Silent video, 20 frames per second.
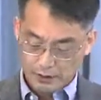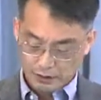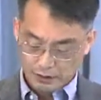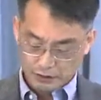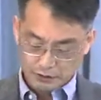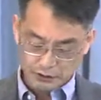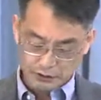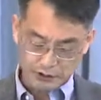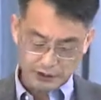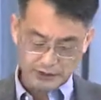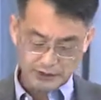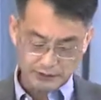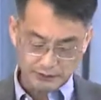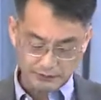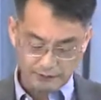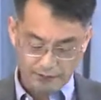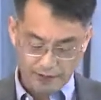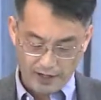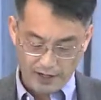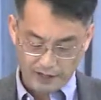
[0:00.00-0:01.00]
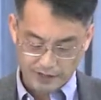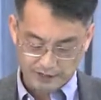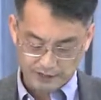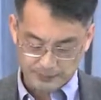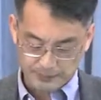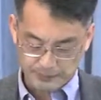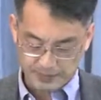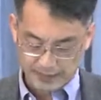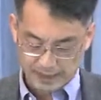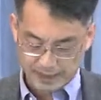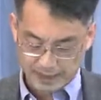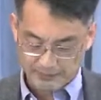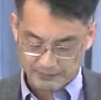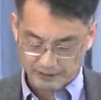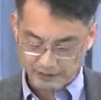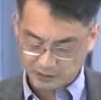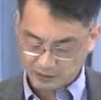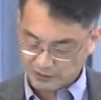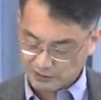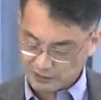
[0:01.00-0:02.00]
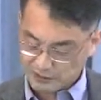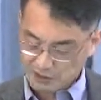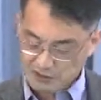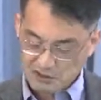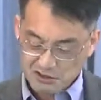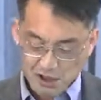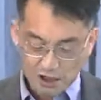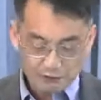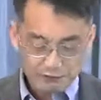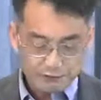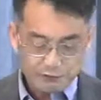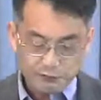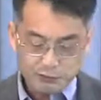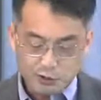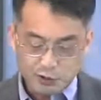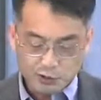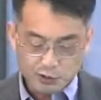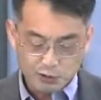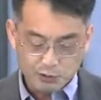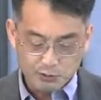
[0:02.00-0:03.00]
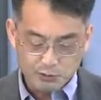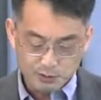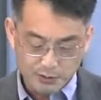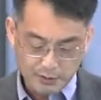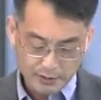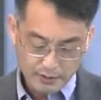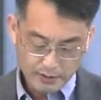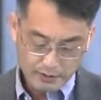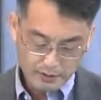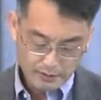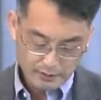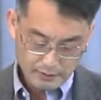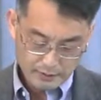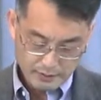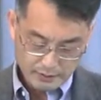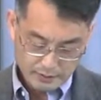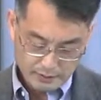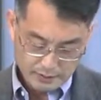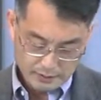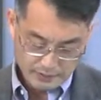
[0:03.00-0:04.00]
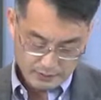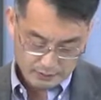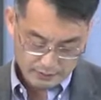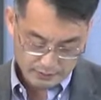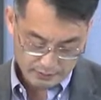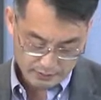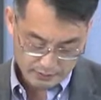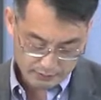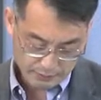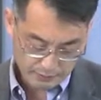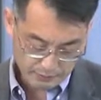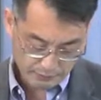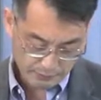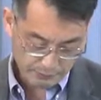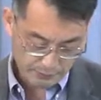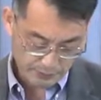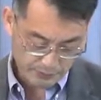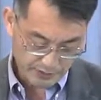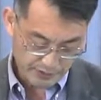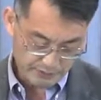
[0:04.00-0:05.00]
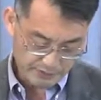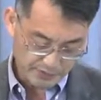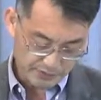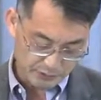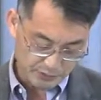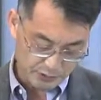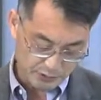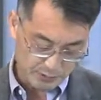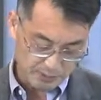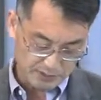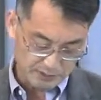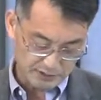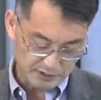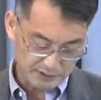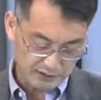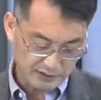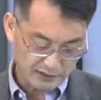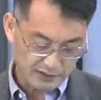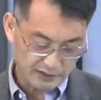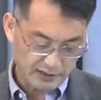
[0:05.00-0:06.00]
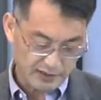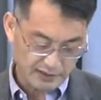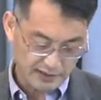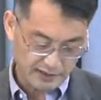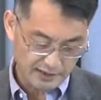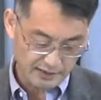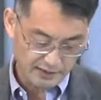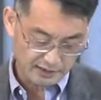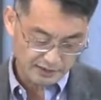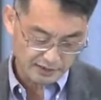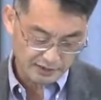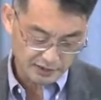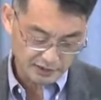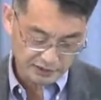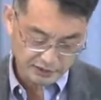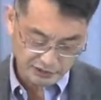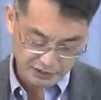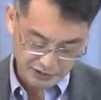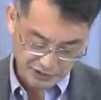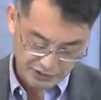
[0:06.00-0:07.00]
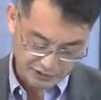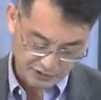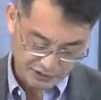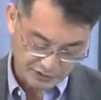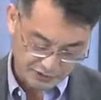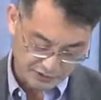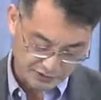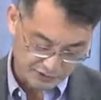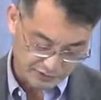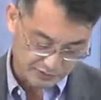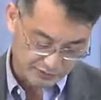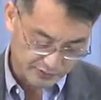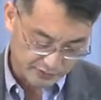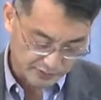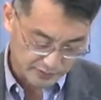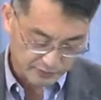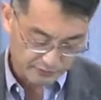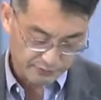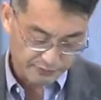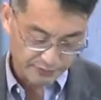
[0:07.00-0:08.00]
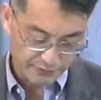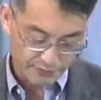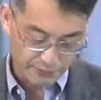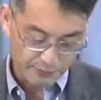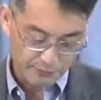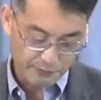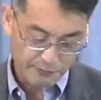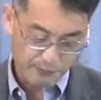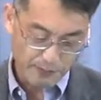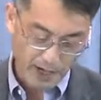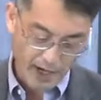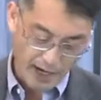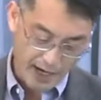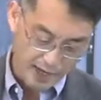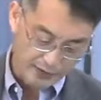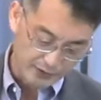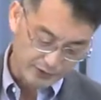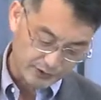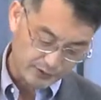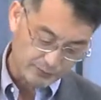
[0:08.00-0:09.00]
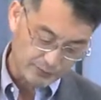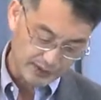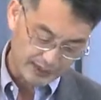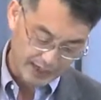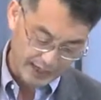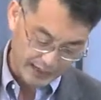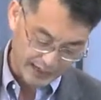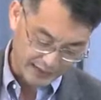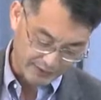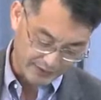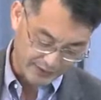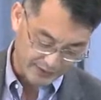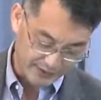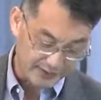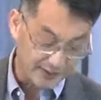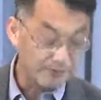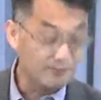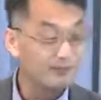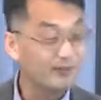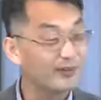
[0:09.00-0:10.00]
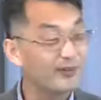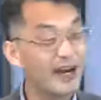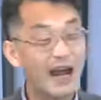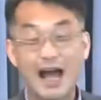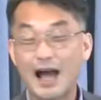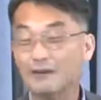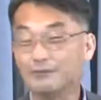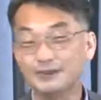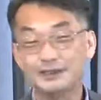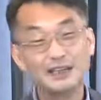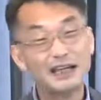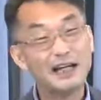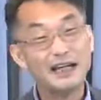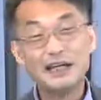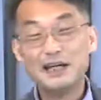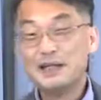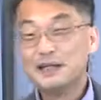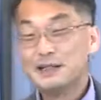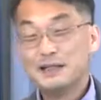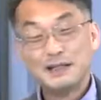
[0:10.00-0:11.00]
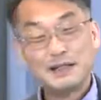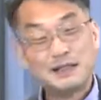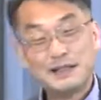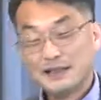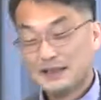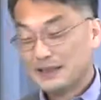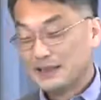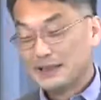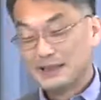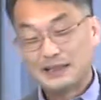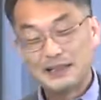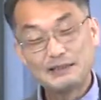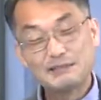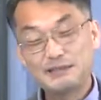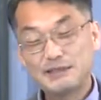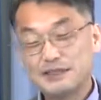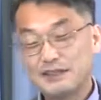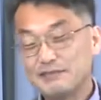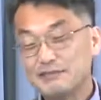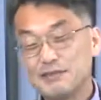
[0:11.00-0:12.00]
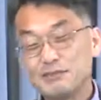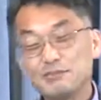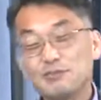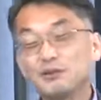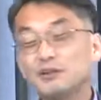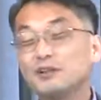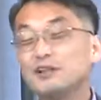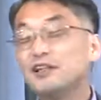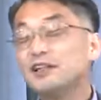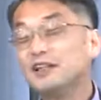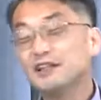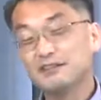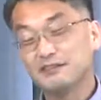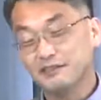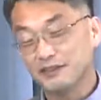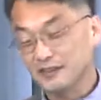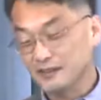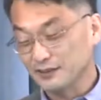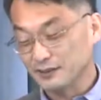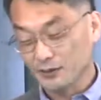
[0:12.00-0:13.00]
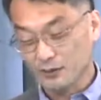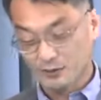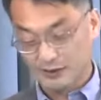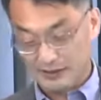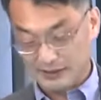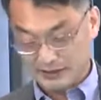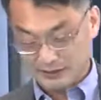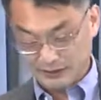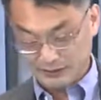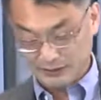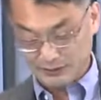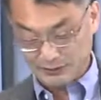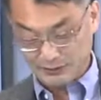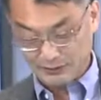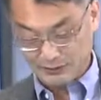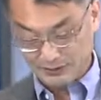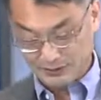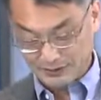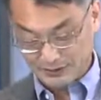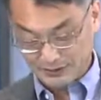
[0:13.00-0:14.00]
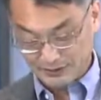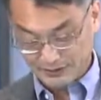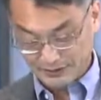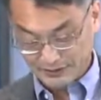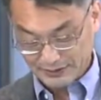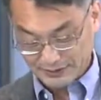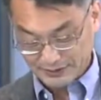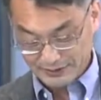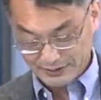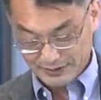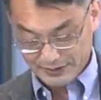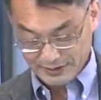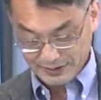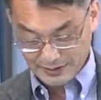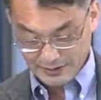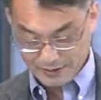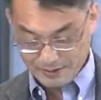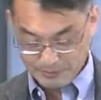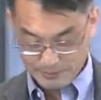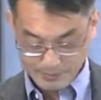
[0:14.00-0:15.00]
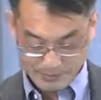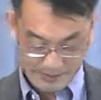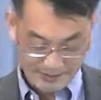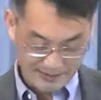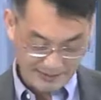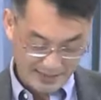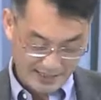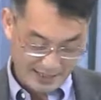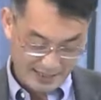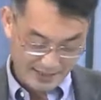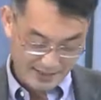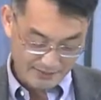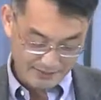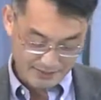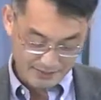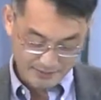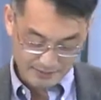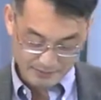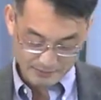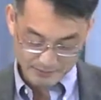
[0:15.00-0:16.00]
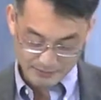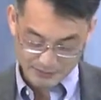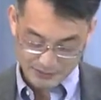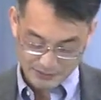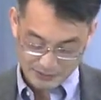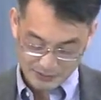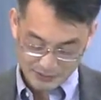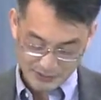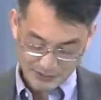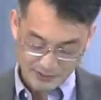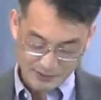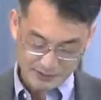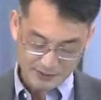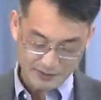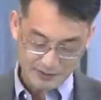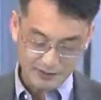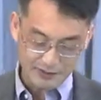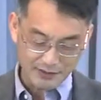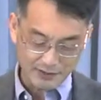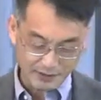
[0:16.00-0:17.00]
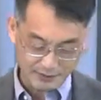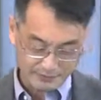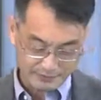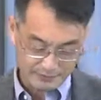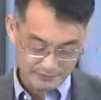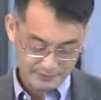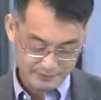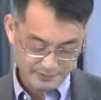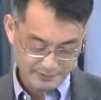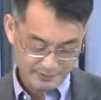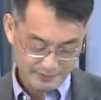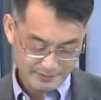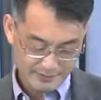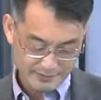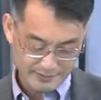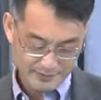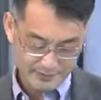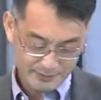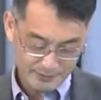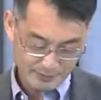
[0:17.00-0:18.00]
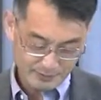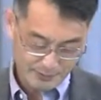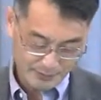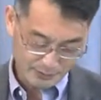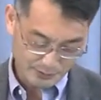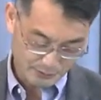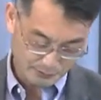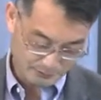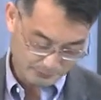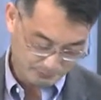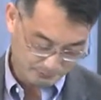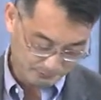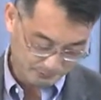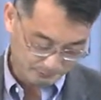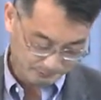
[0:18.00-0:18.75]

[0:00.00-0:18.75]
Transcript: to justify his behavior, just enough room, enough breathing room to sustain his years of sinful pattern behavior. And perhaps he wouldn't even believe his own excuses, but it gave him just enough room